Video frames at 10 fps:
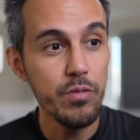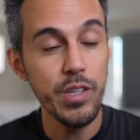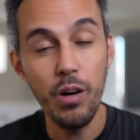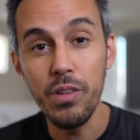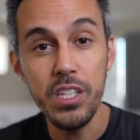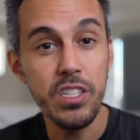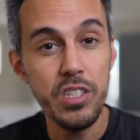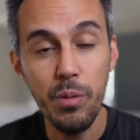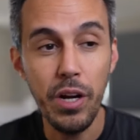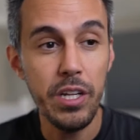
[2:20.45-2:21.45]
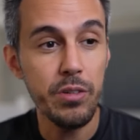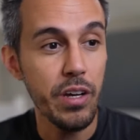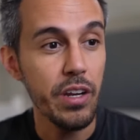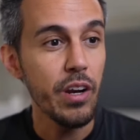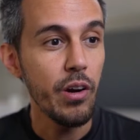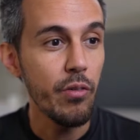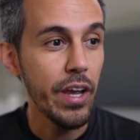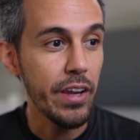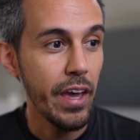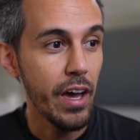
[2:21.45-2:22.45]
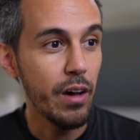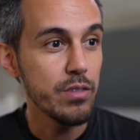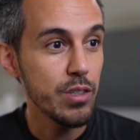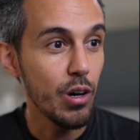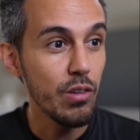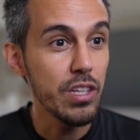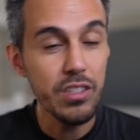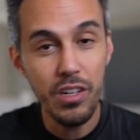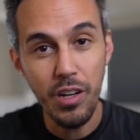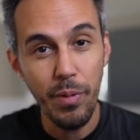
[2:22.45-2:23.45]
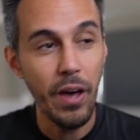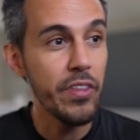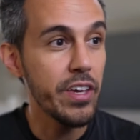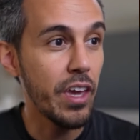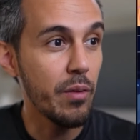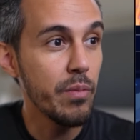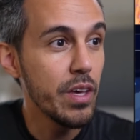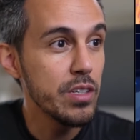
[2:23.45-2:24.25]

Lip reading: So let's just jump right into it right now. So let's learn about the game.